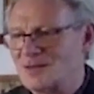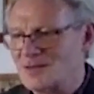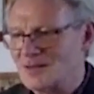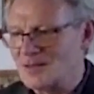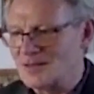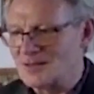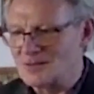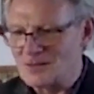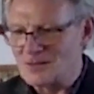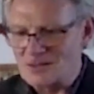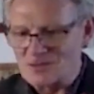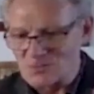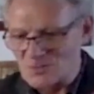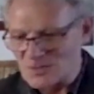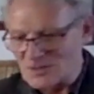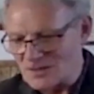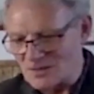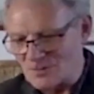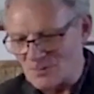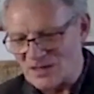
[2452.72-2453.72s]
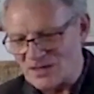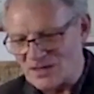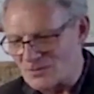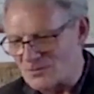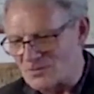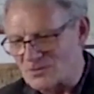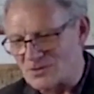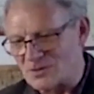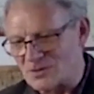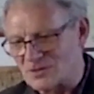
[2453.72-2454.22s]
And he's reading a
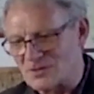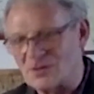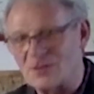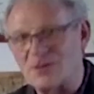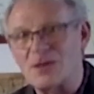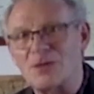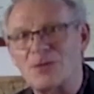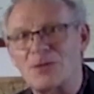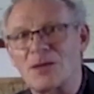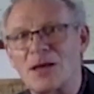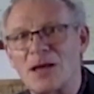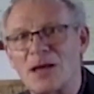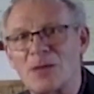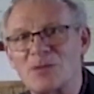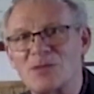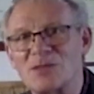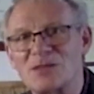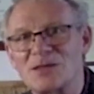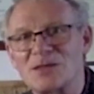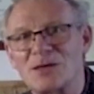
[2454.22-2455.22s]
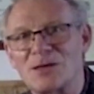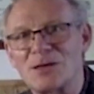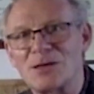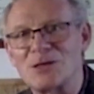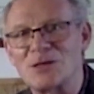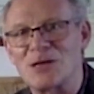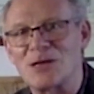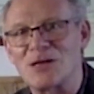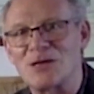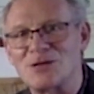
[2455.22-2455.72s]
medical journal, and nothing happens, nothing
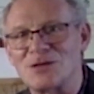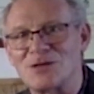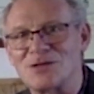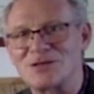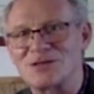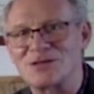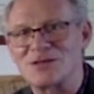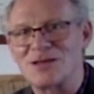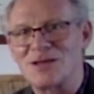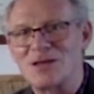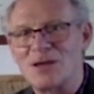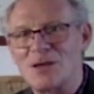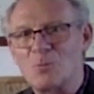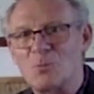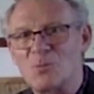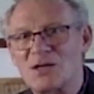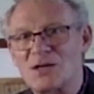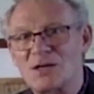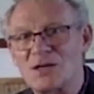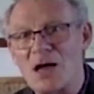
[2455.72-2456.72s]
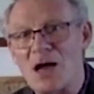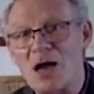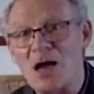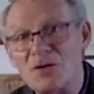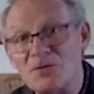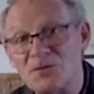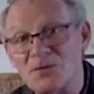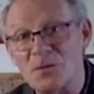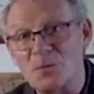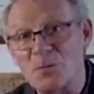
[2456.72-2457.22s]
changes. But in
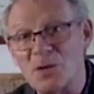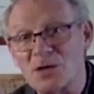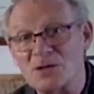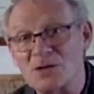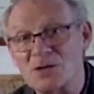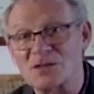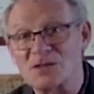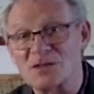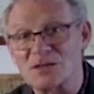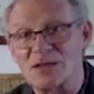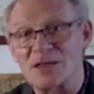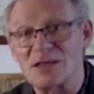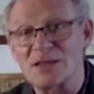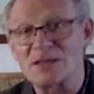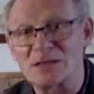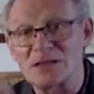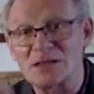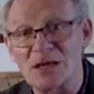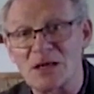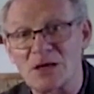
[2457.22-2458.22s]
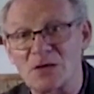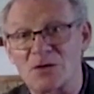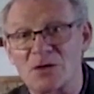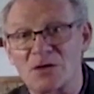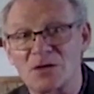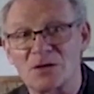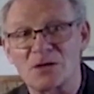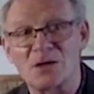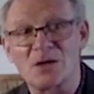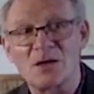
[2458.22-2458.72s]
half the patients, in
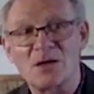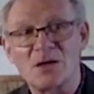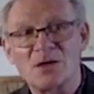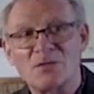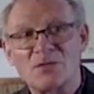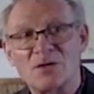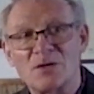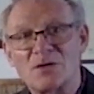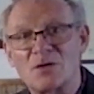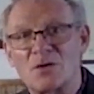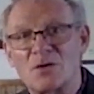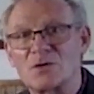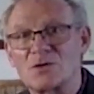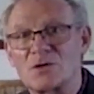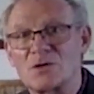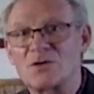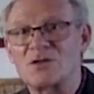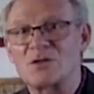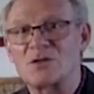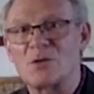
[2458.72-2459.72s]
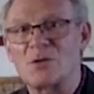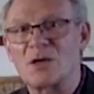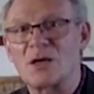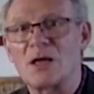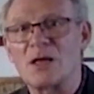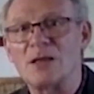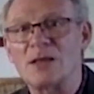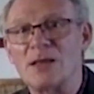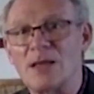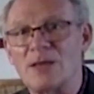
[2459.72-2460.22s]
secret, the doctor is doing
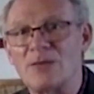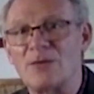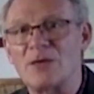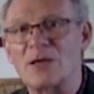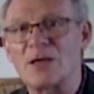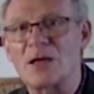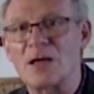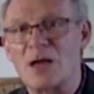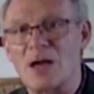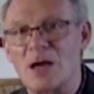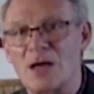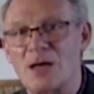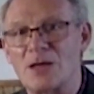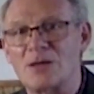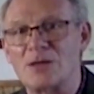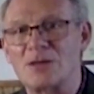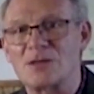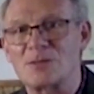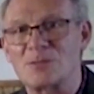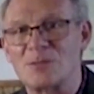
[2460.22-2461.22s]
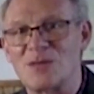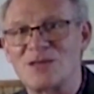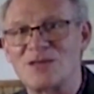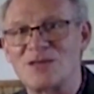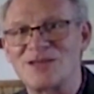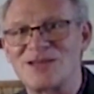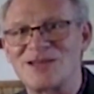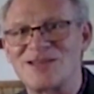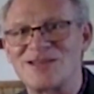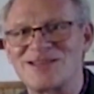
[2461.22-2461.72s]
a loving kindness
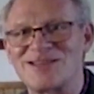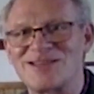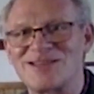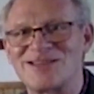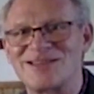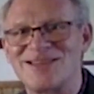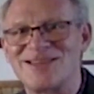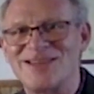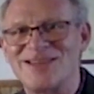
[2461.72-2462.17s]
meditation